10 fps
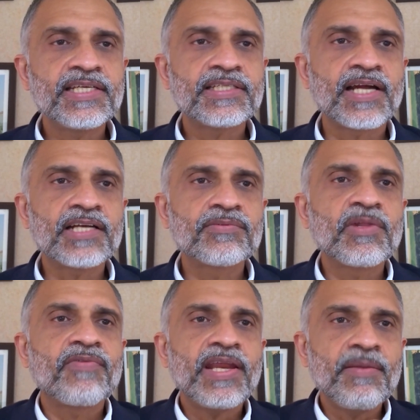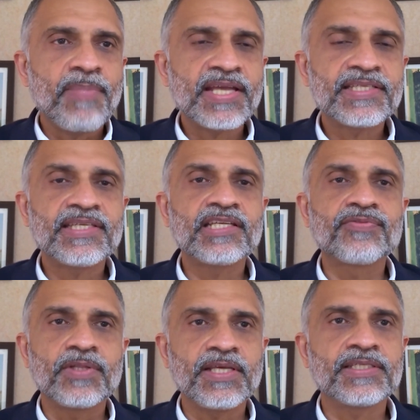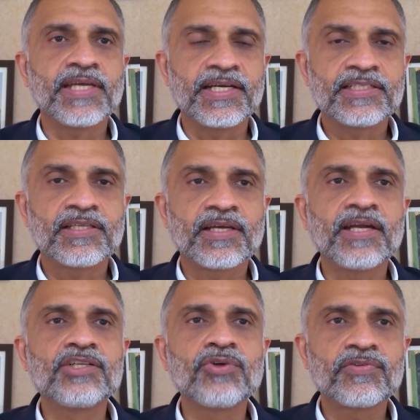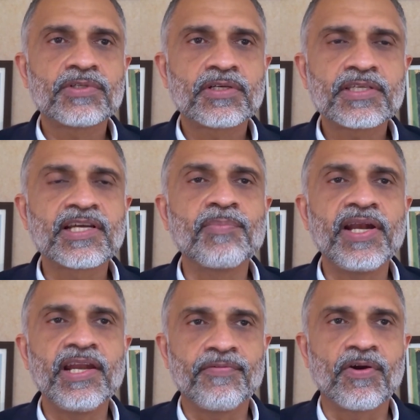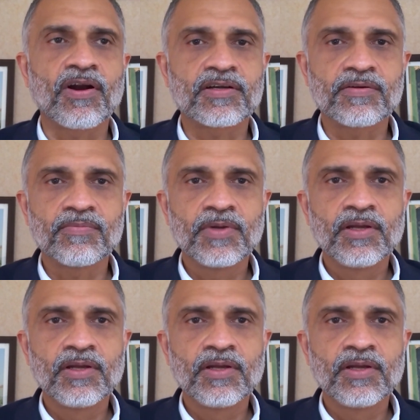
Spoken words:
starts from the very basics for these kids, the kids who have just completely forgotten.